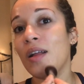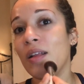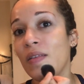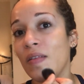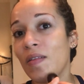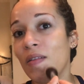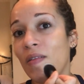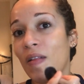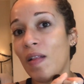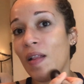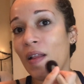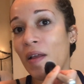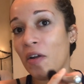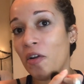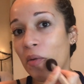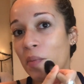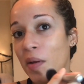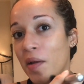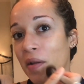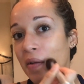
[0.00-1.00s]
a
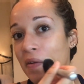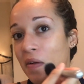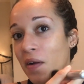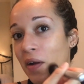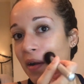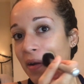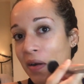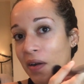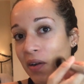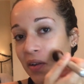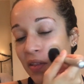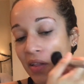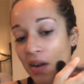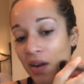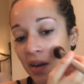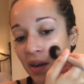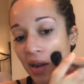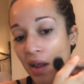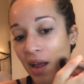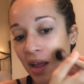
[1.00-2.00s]
little bit darker
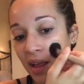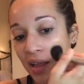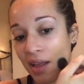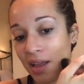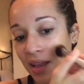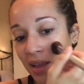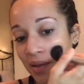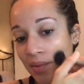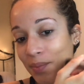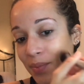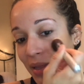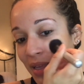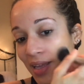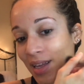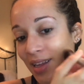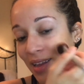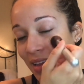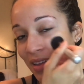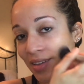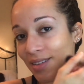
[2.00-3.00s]
than I am
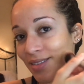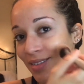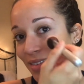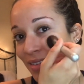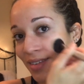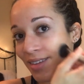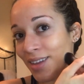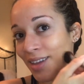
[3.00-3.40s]
because